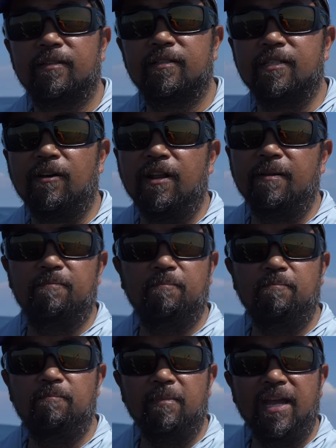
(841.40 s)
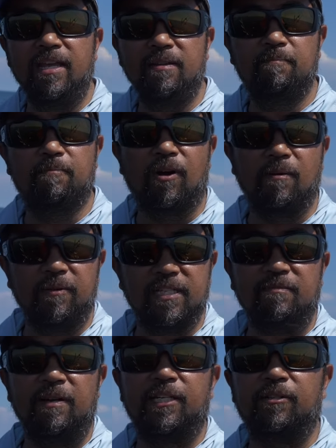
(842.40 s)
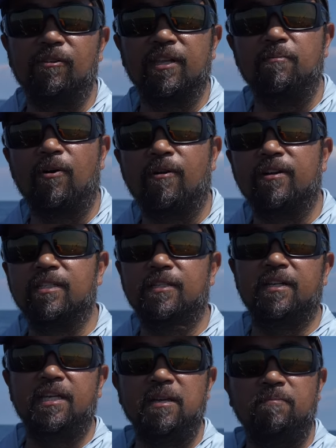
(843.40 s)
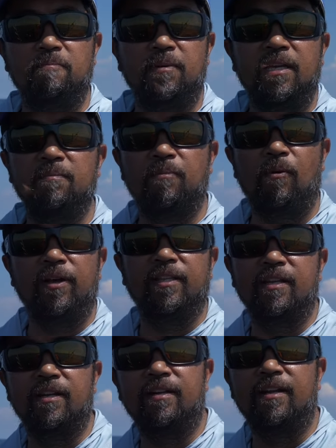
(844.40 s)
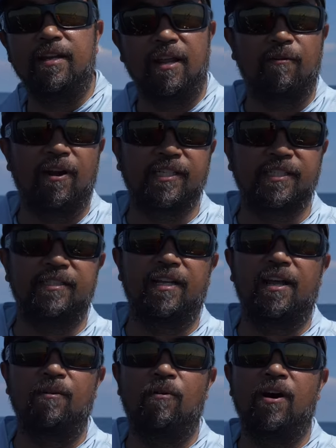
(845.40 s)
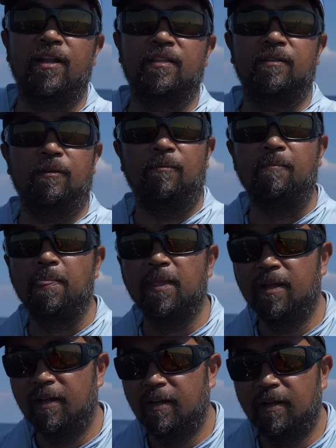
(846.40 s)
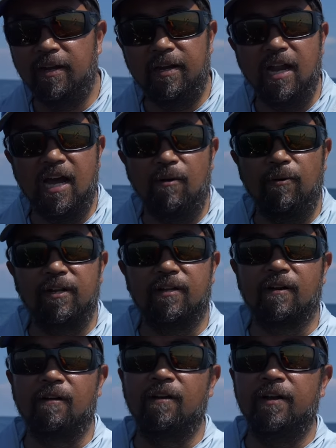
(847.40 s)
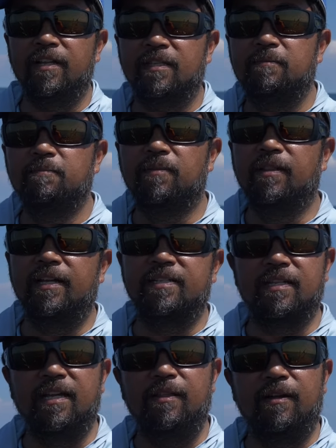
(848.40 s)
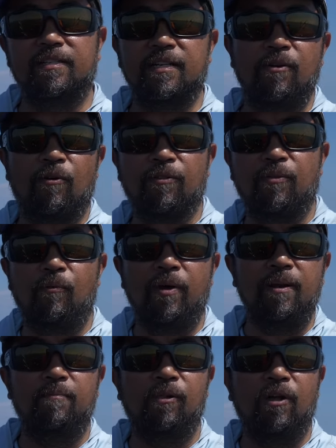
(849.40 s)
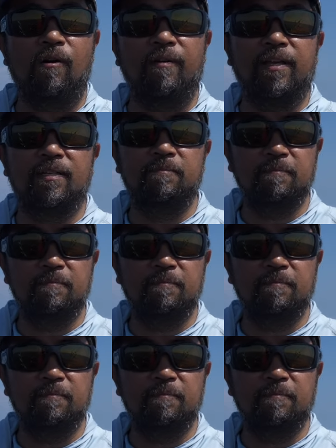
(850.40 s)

So the main purpose of my trolling motor is to keep me pointed in the direction that I want it to. Now with current, let's say there's a north wind blowing